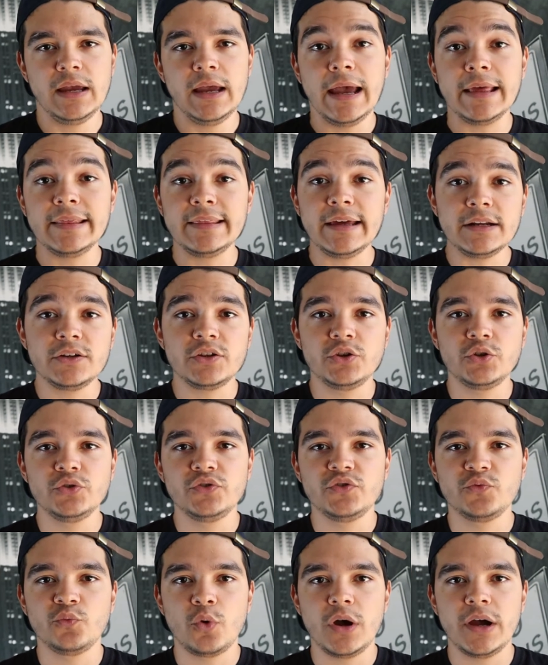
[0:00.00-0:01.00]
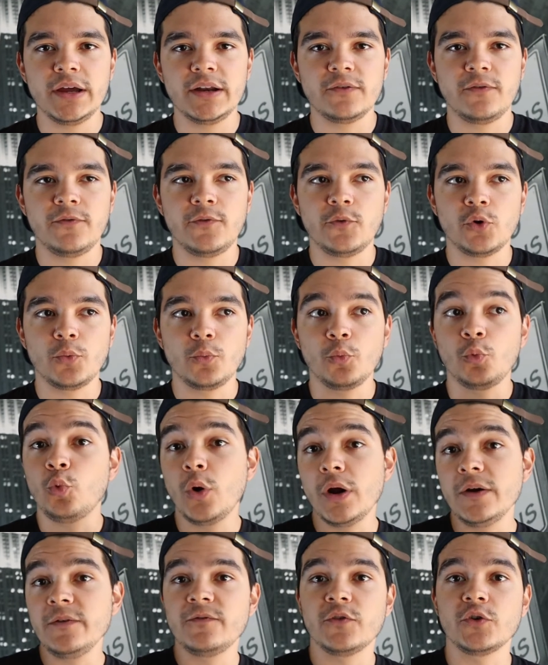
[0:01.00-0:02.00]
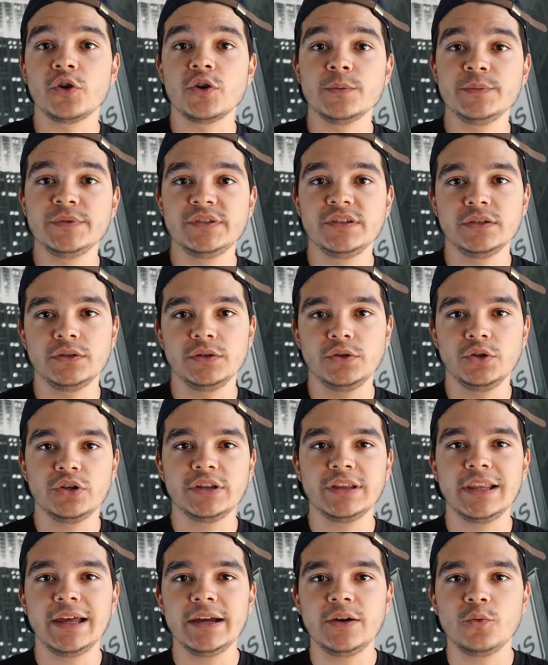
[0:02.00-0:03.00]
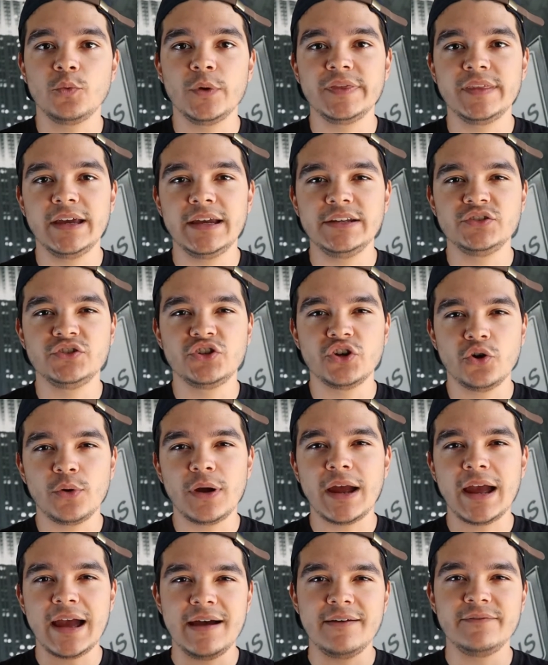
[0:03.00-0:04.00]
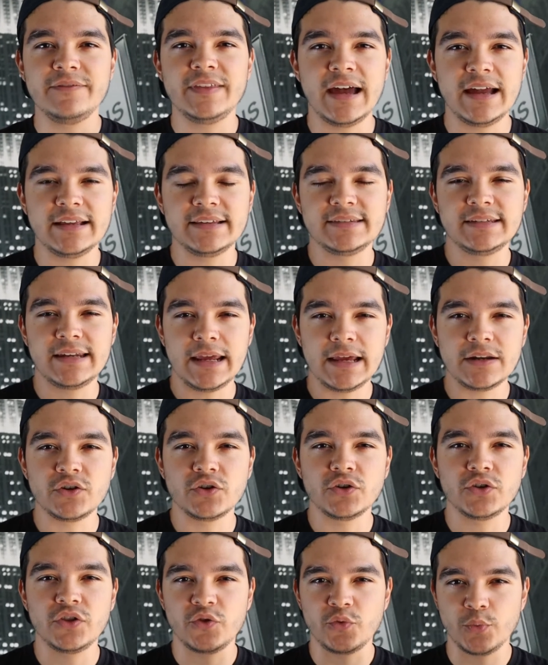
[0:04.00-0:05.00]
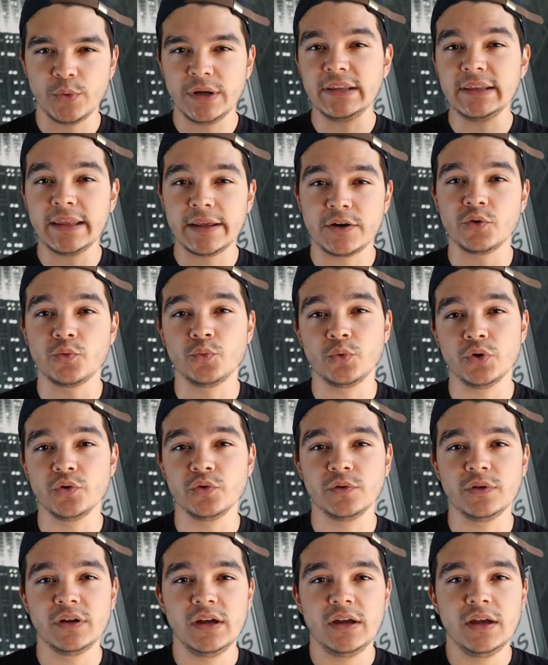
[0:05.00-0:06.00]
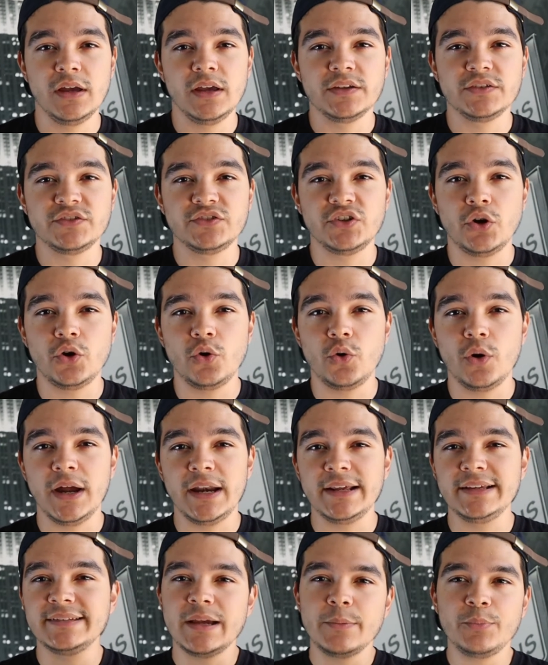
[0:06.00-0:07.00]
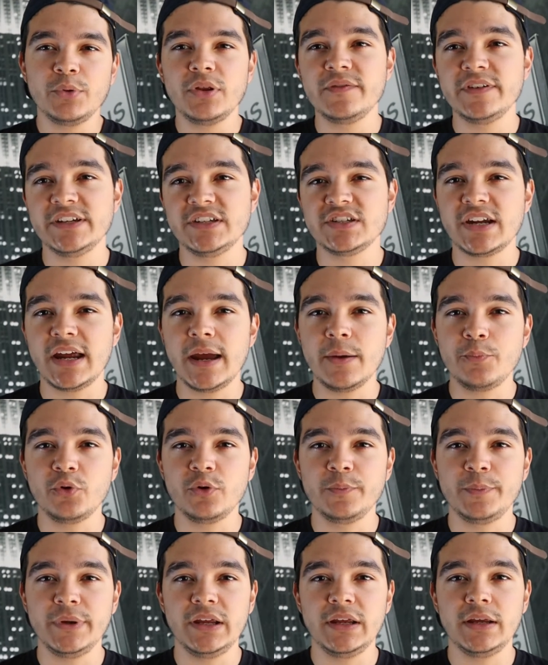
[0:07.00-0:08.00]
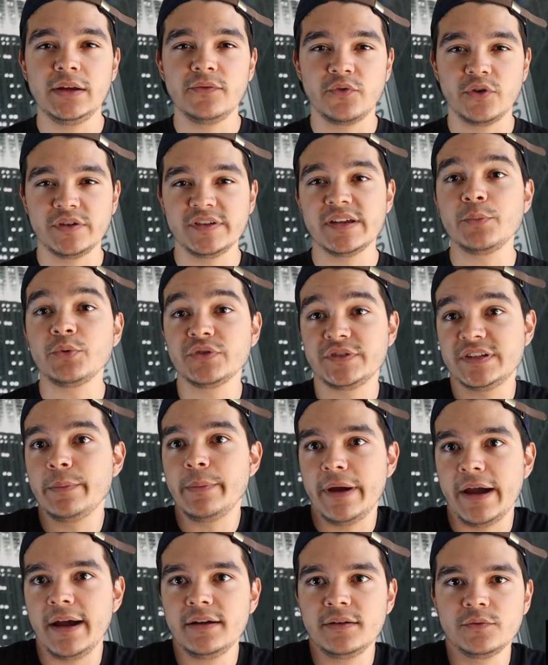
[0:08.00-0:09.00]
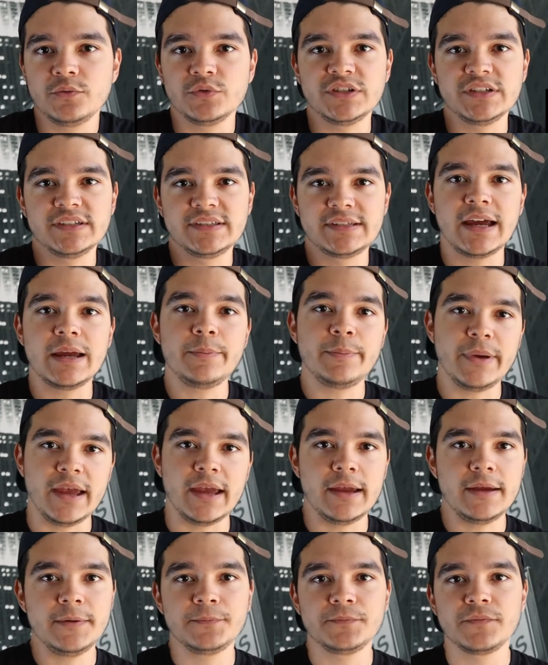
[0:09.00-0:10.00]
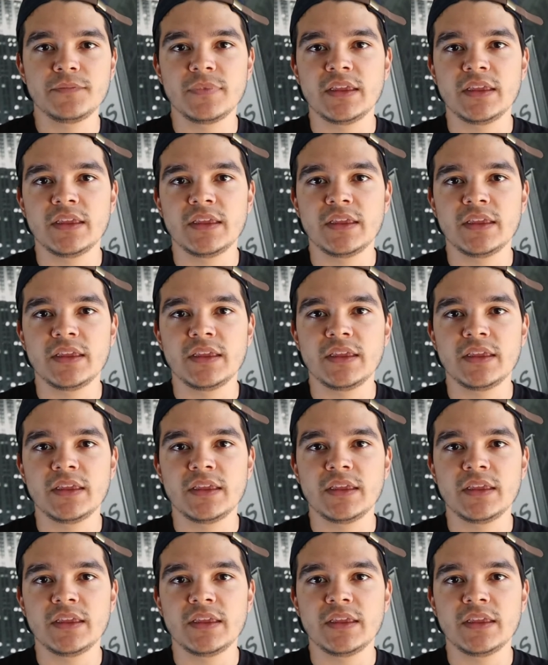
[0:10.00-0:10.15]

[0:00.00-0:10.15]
And that includes what form 1 verbs look like when they don't have that standard 3-letter root. So an example of each type would be, for example, sima, which is type A,